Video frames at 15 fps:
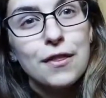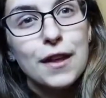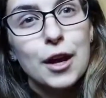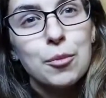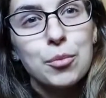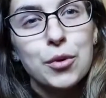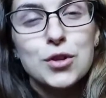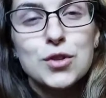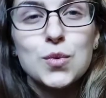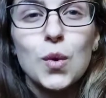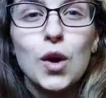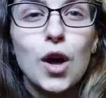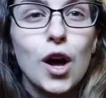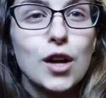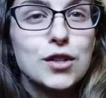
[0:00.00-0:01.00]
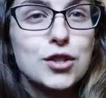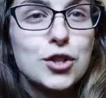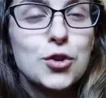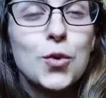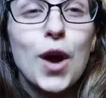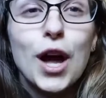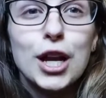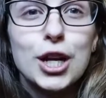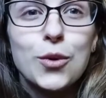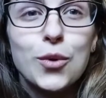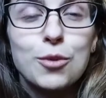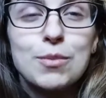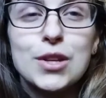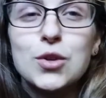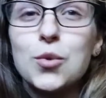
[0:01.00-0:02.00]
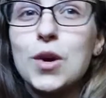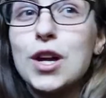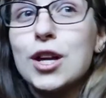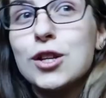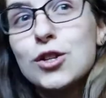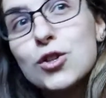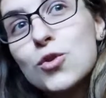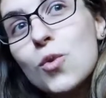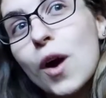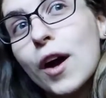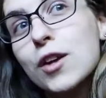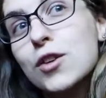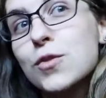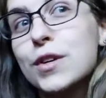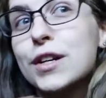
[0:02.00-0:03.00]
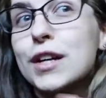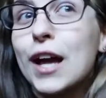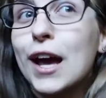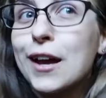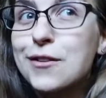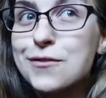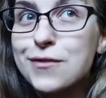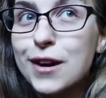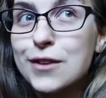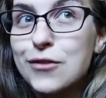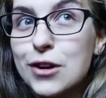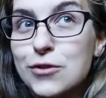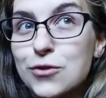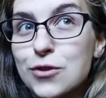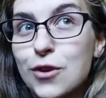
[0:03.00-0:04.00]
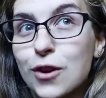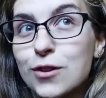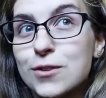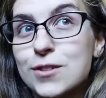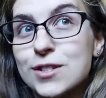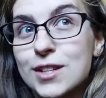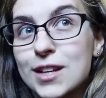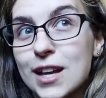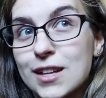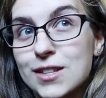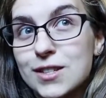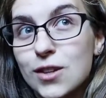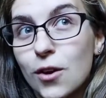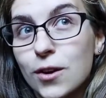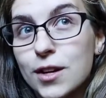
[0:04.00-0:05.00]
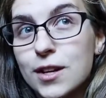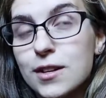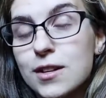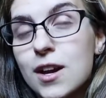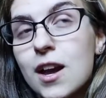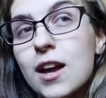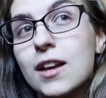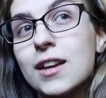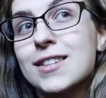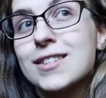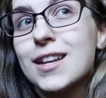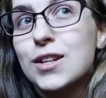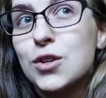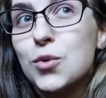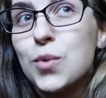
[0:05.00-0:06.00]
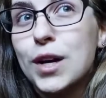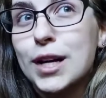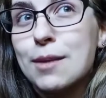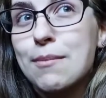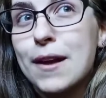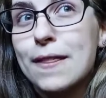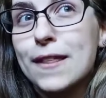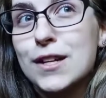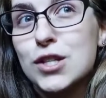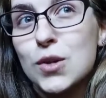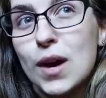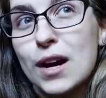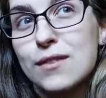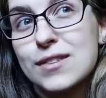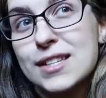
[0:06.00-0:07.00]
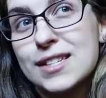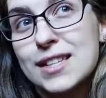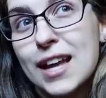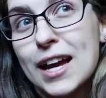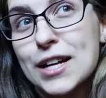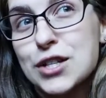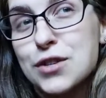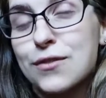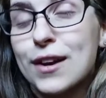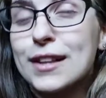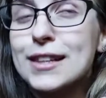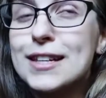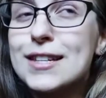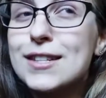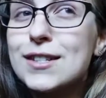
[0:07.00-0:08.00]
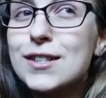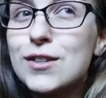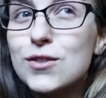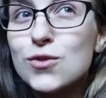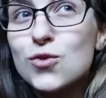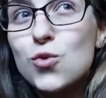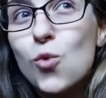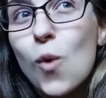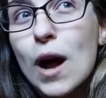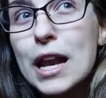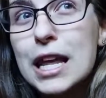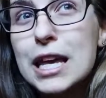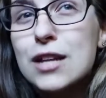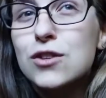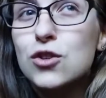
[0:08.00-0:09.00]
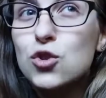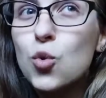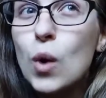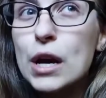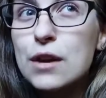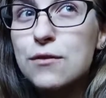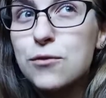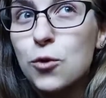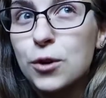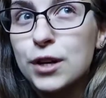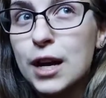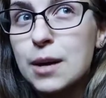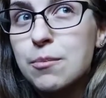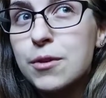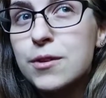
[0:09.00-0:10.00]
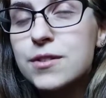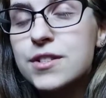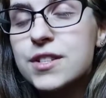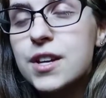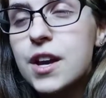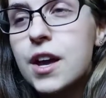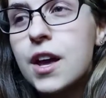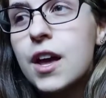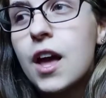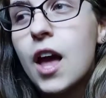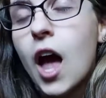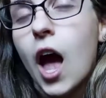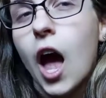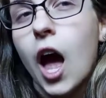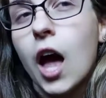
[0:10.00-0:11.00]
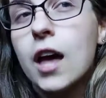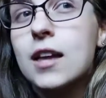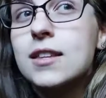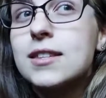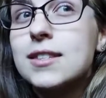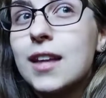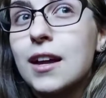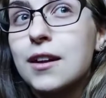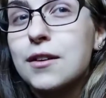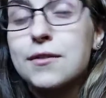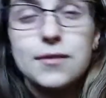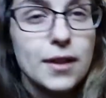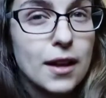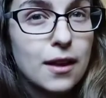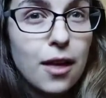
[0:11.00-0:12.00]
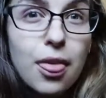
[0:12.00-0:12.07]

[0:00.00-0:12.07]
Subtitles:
diapers will cost you anywhere between $200 and $500 to get started, because they do recommend that you have a stash of at least 20 to 24 diapers. instead of like